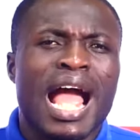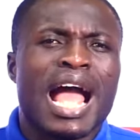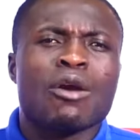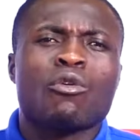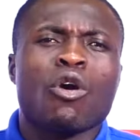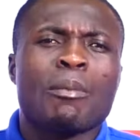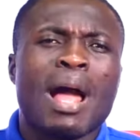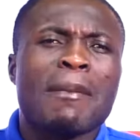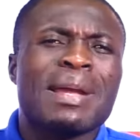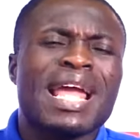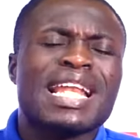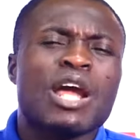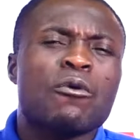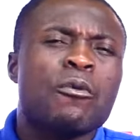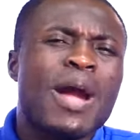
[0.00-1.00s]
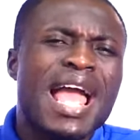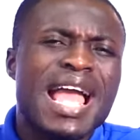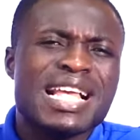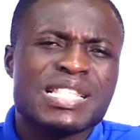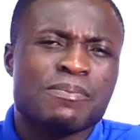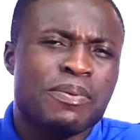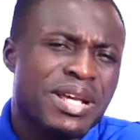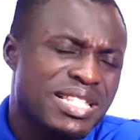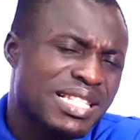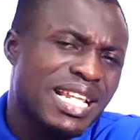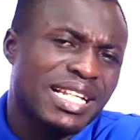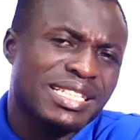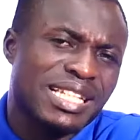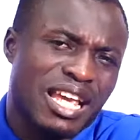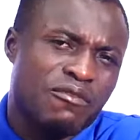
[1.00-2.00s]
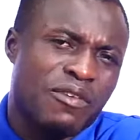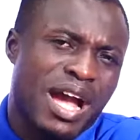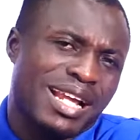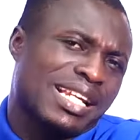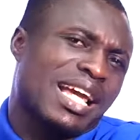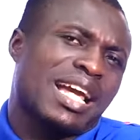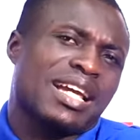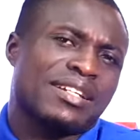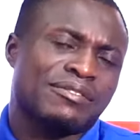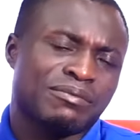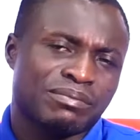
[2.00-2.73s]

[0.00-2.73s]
Uncle Baba the worst president ever na.